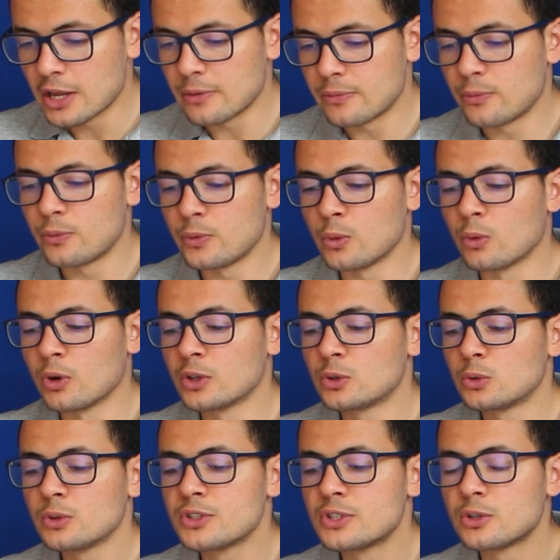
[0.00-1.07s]
If you
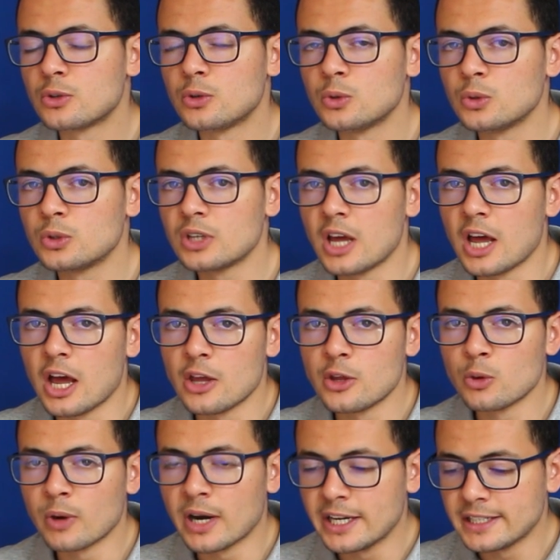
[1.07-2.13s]
want to execute
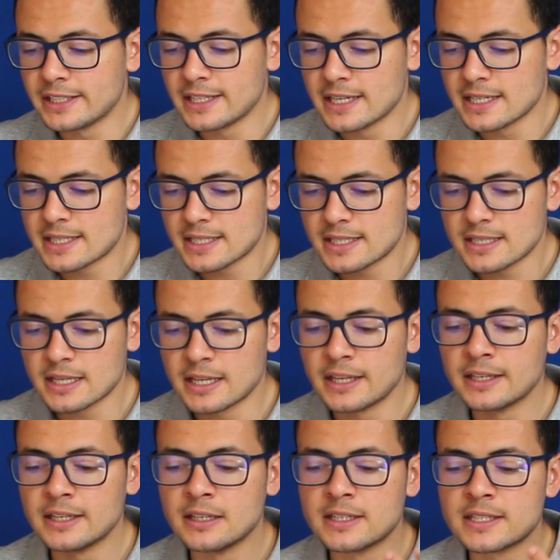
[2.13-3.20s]
UI tests
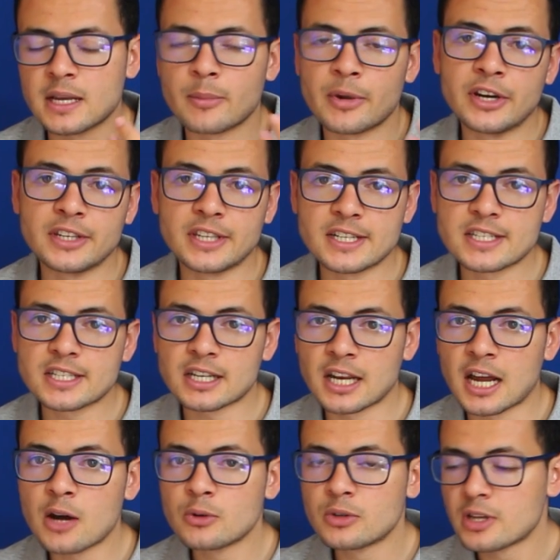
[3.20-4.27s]
in Xamarin Test
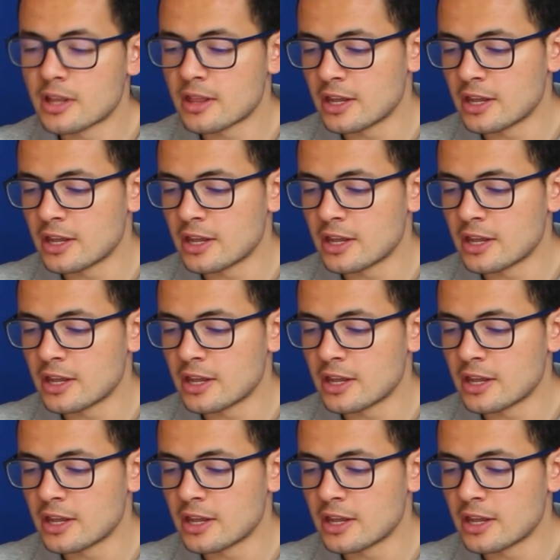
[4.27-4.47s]
Cloud,